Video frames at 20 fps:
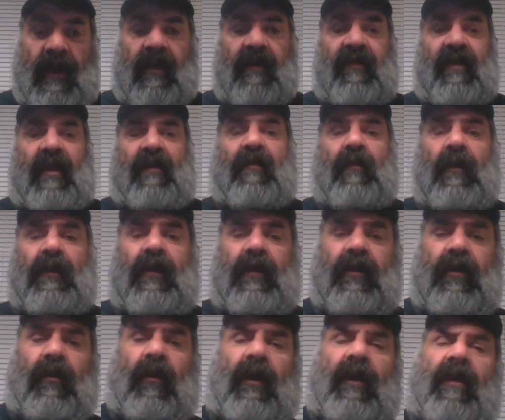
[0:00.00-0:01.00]
because that's what
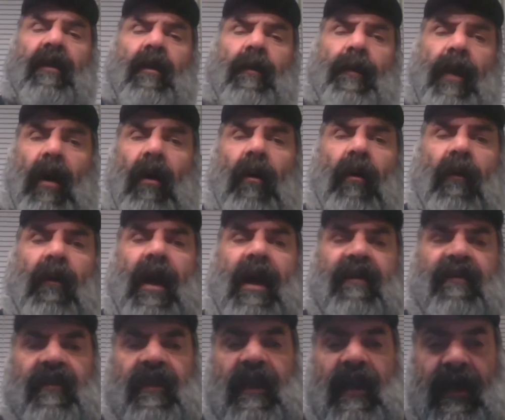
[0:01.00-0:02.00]
they're doing. They're
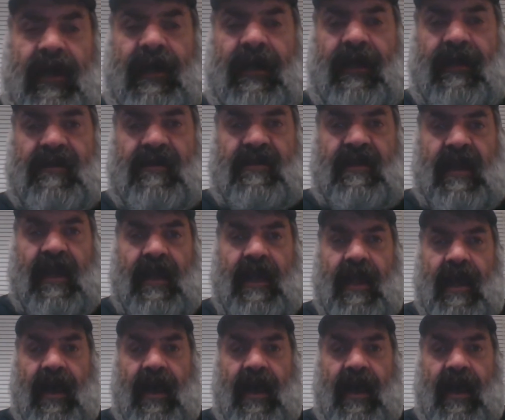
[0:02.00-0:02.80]
polarizing us